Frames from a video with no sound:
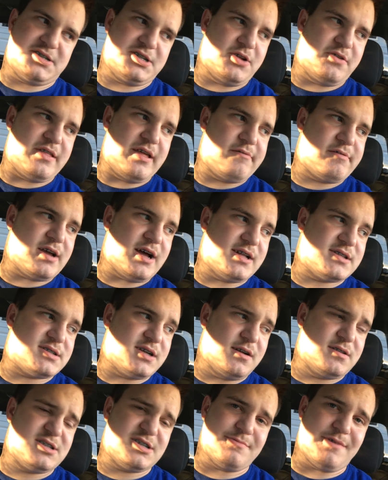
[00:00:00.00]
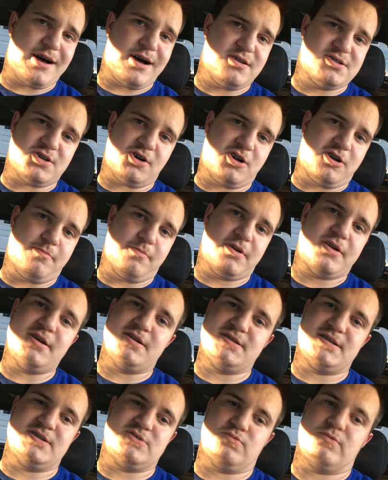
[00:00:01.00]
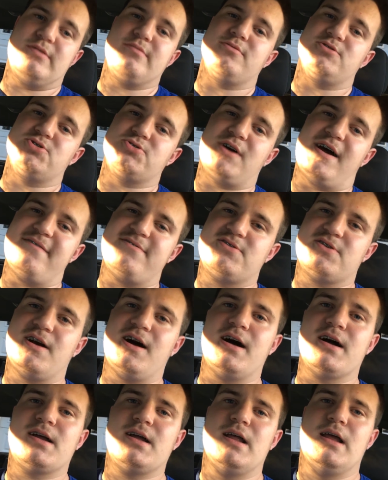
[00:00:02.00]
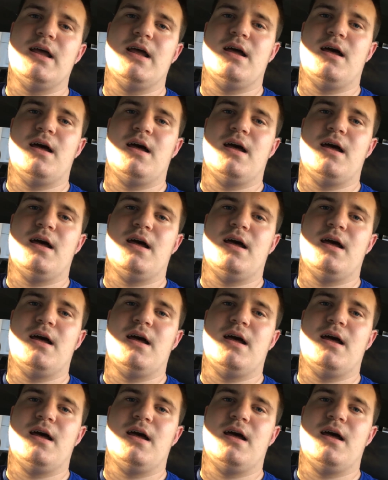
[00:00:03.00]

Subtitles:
They've got tons of miles on them because it's a rear-wheel drive truck.